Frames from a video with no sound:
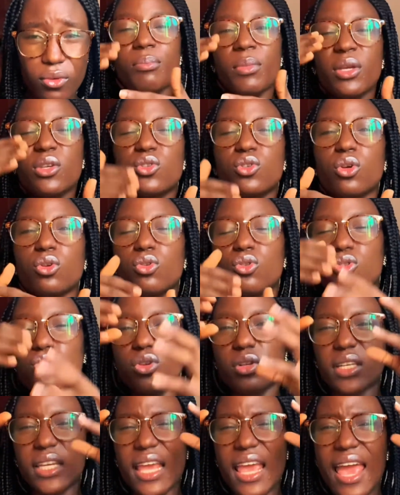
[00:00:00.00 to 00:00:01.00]
make sure you
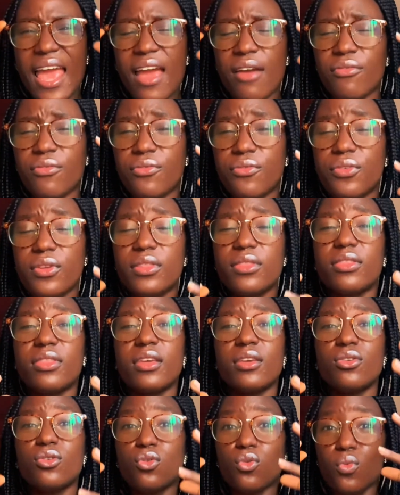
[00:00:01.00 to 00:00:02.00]
study
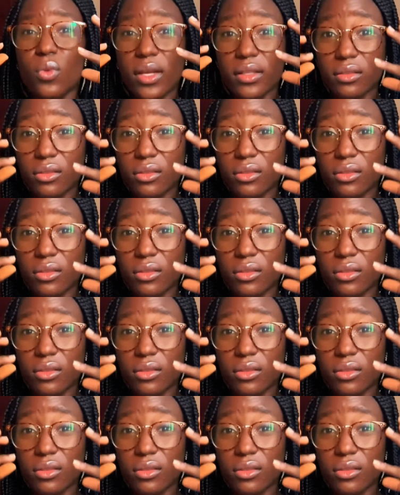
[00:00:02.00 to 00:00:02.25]
everything you were